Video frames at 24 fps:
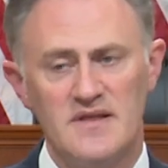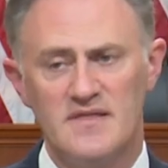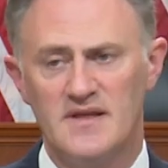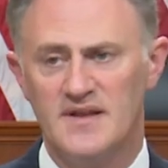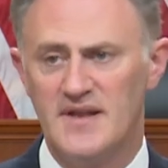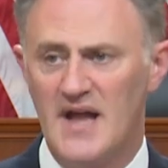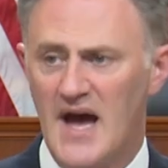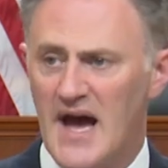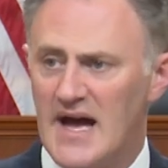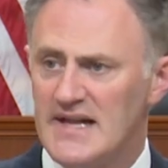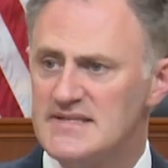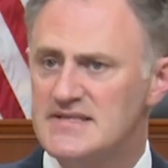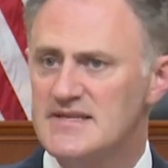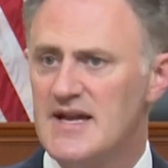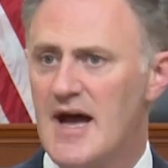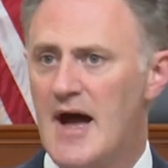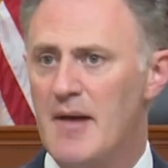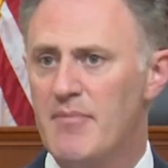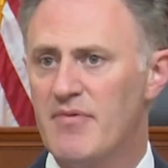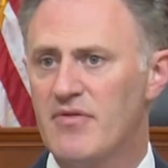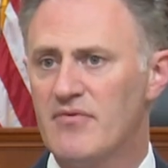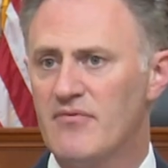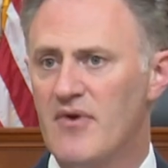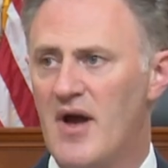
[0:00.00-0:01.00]
the
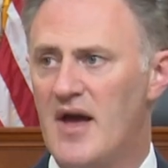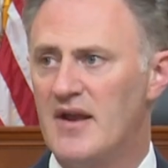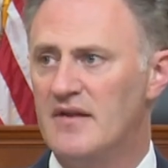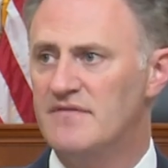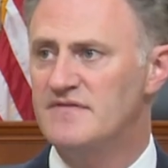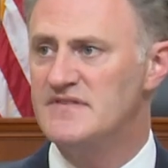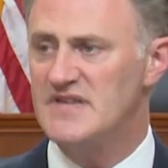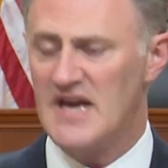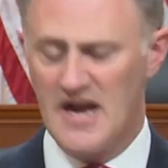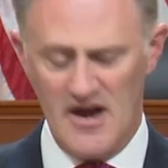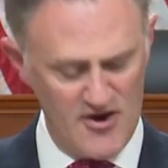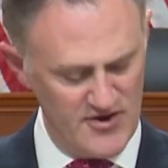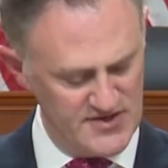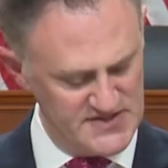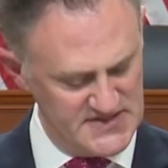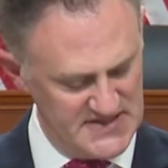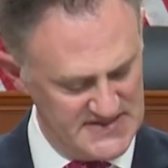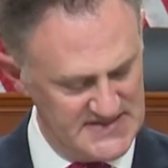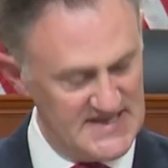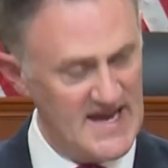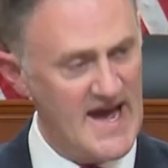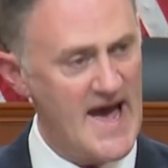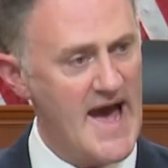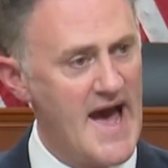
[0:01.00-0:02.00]
nonstop threat of terrorist
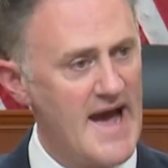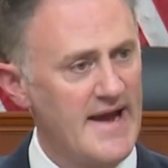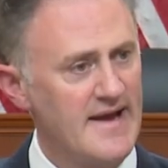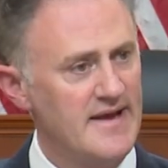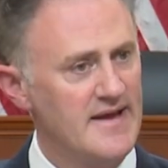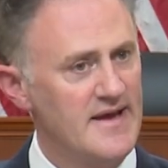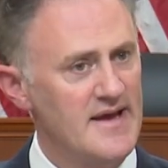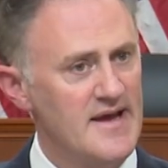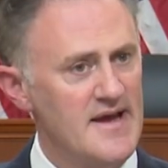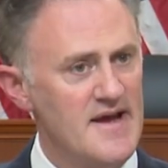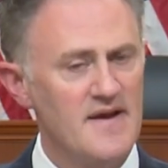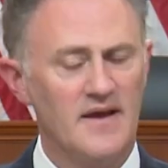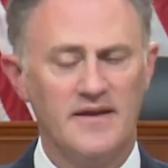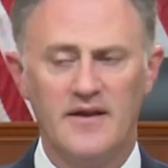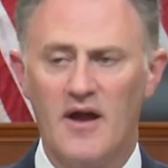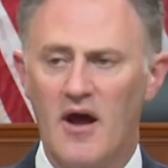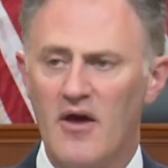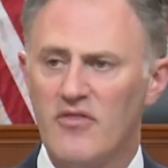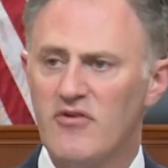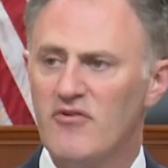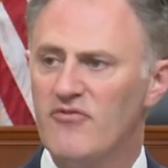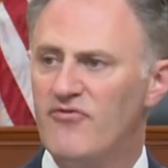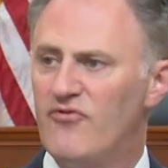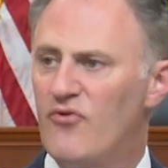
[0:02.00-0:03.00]
attack and
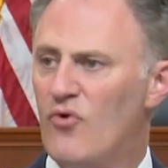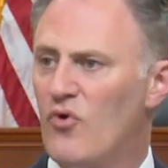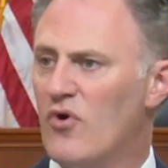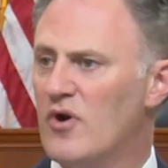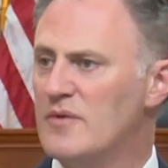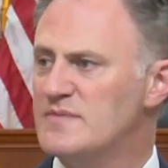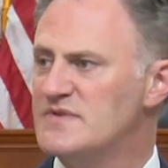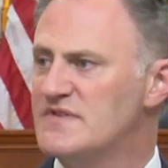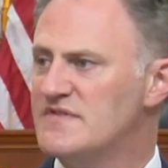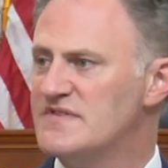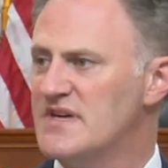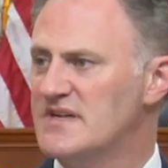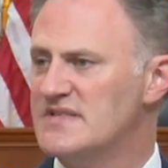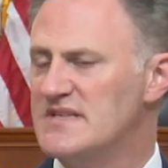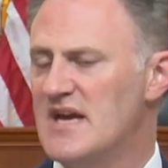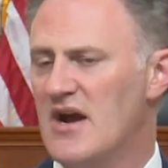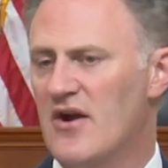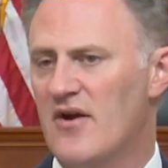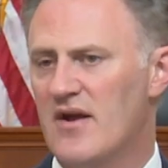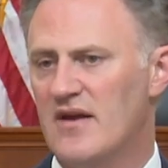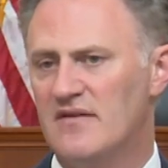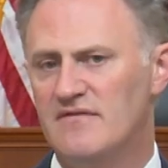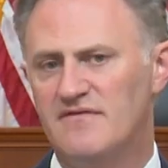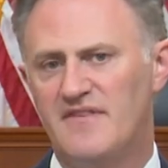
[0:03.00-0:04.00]
other forms of
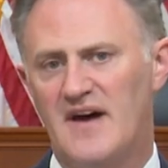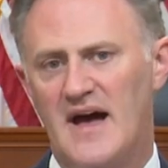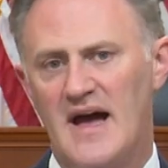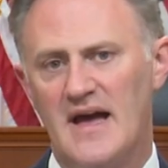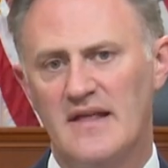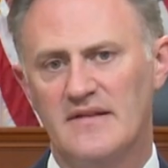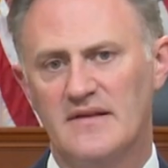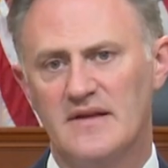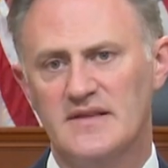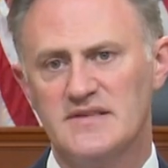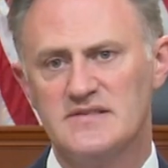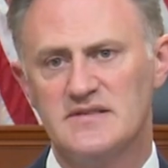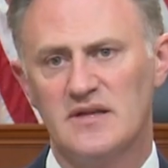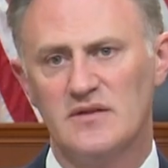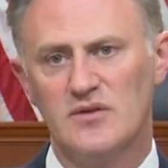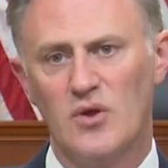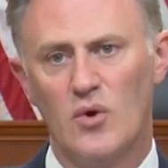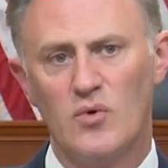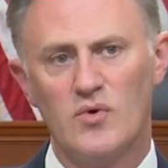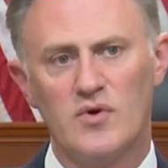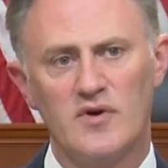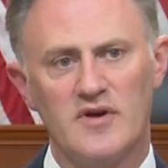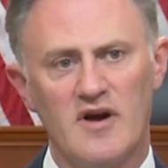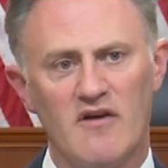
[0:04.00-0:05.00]
sectarian violence that
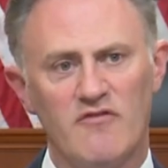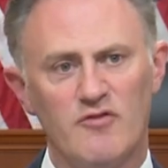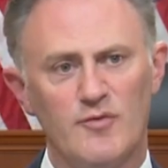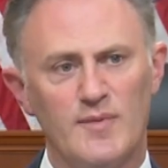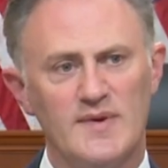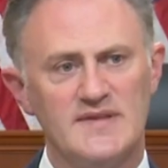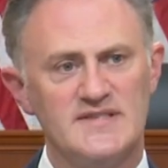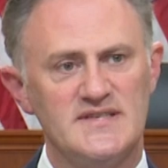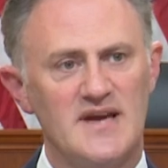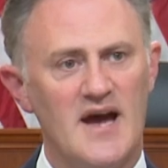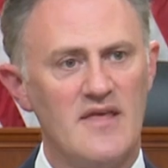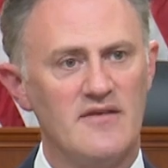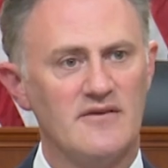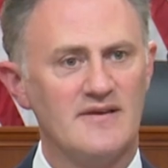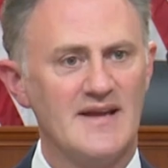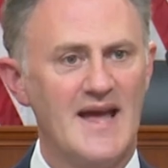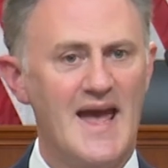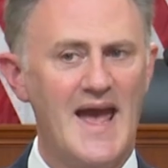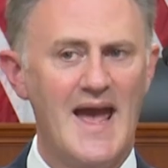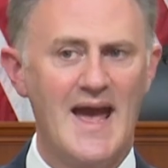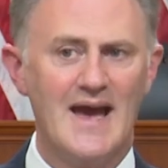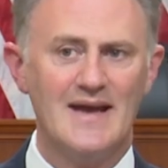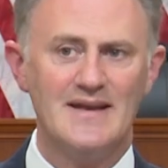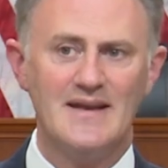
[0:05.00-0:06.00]
local governments either
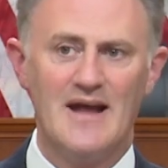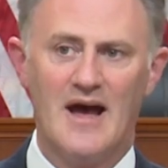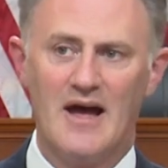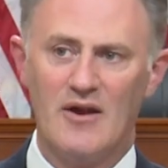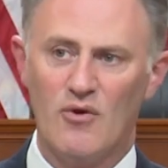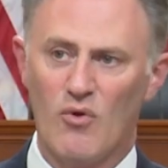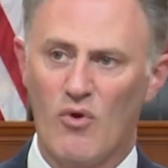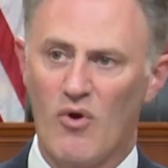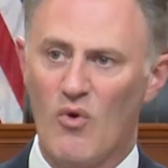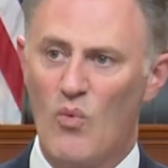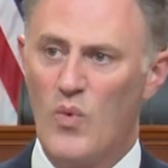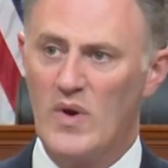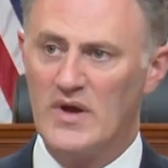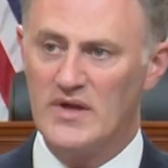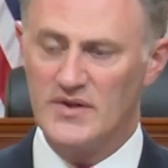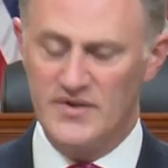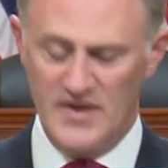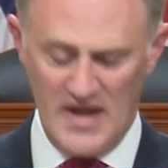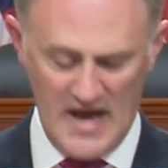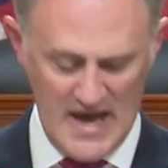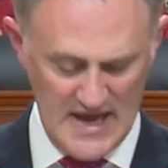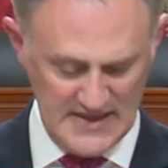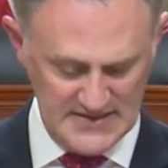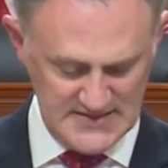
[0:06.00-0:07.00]
cannot or will
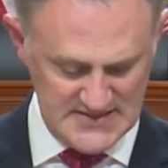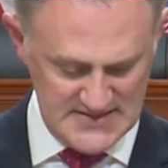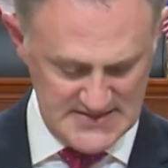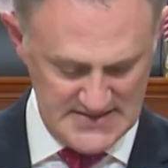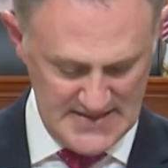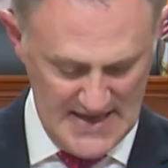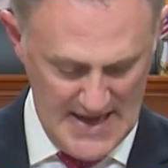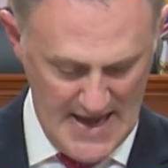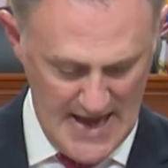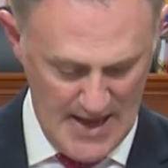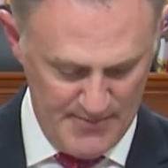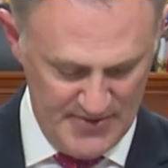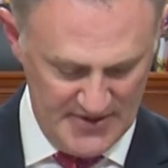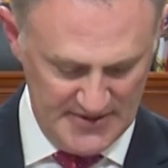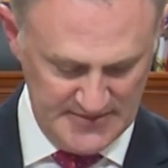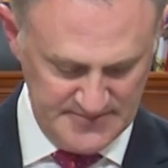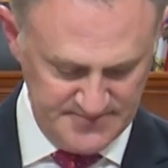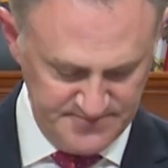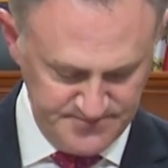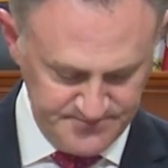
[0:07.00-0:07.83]
not stop.